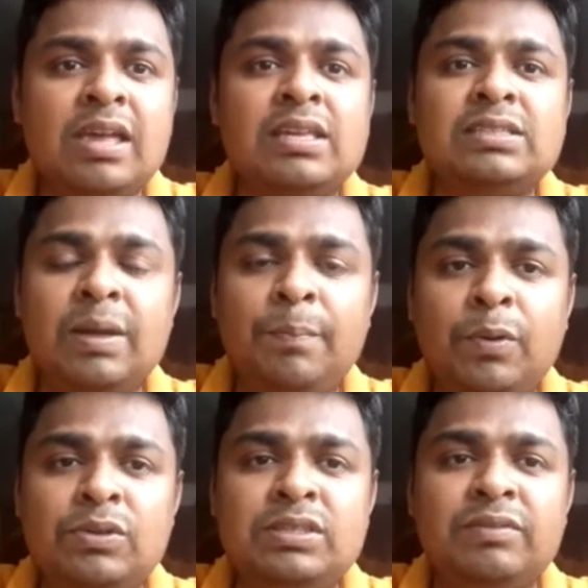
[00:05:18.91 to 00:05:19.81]

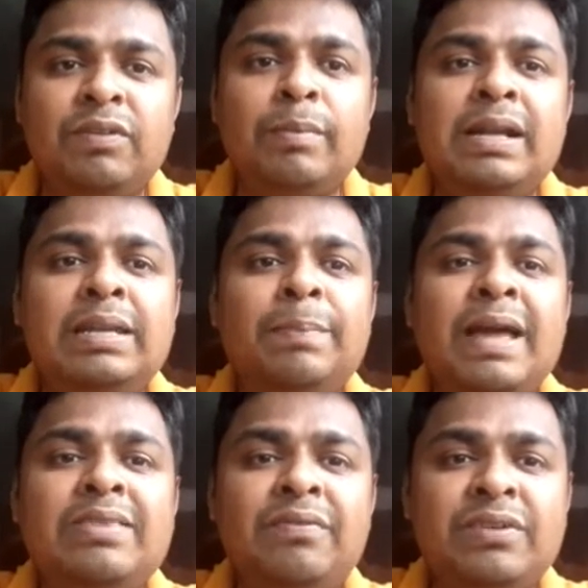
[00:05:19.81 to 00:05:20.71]
Suppose we multiply
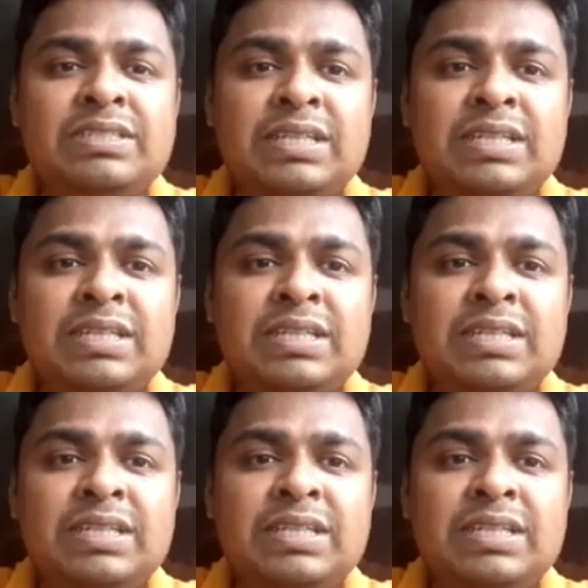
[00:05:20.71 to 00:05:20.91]
the first